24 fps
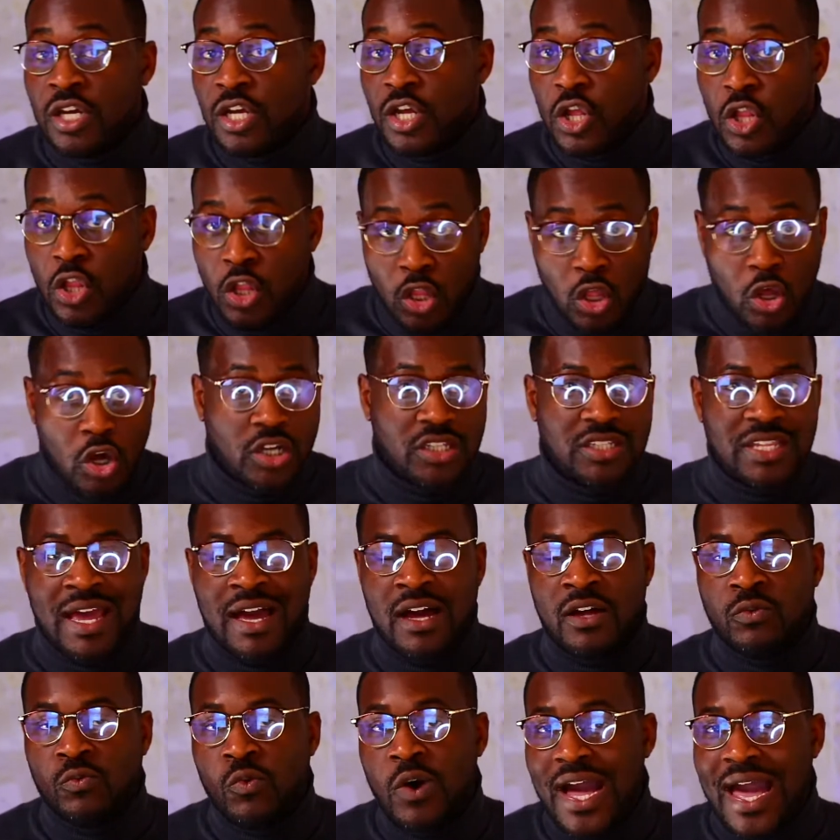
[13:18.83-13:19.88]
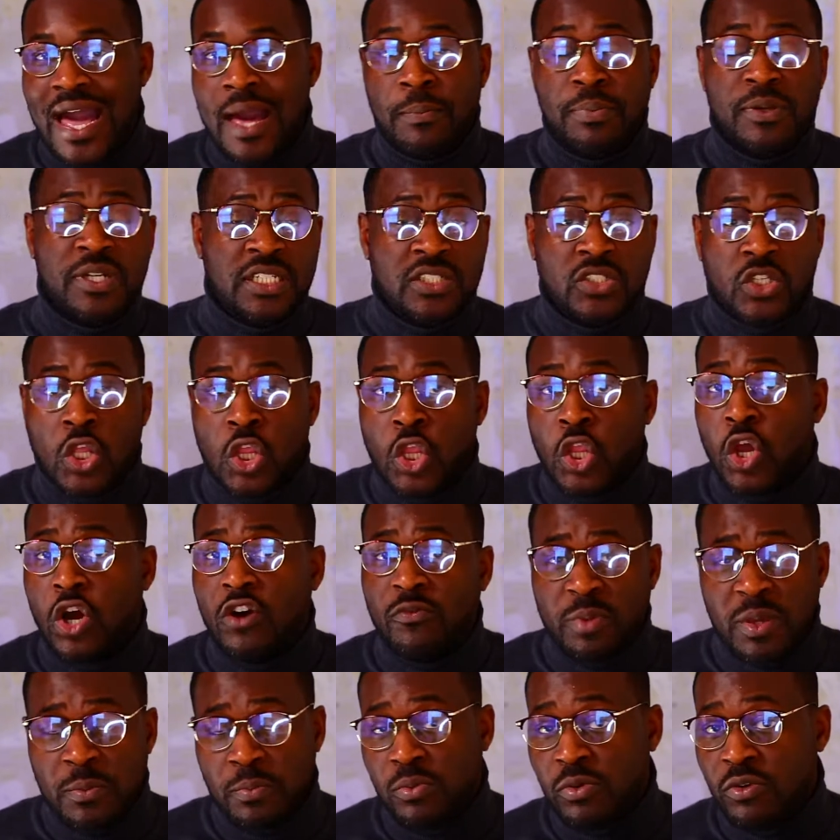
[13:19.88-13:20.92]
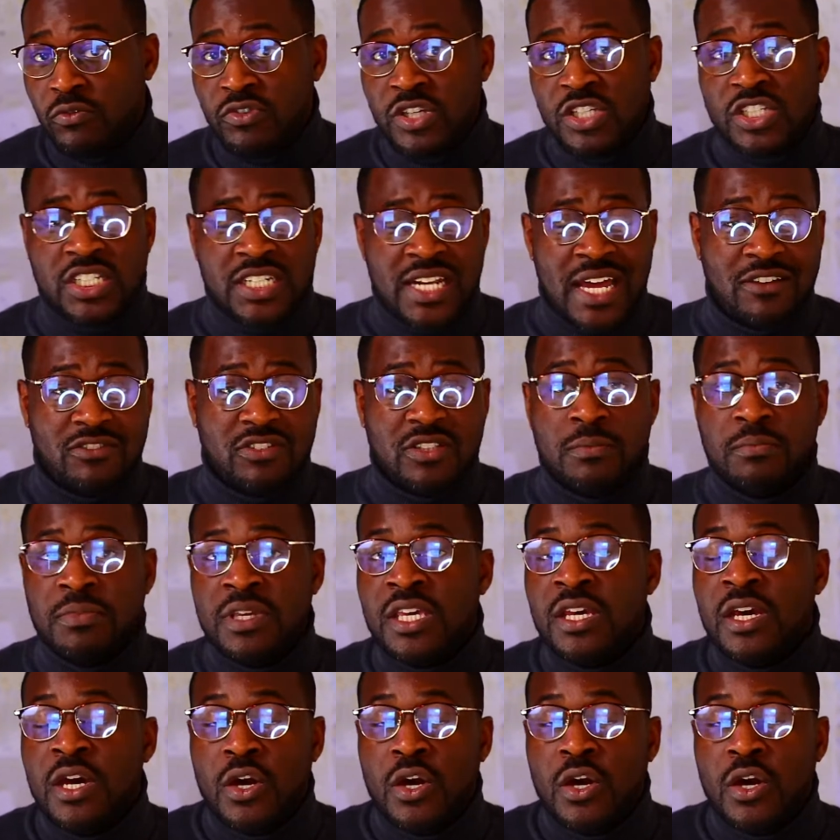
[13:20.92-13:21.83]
lockdown, what happened is a lot of people were reaching out to me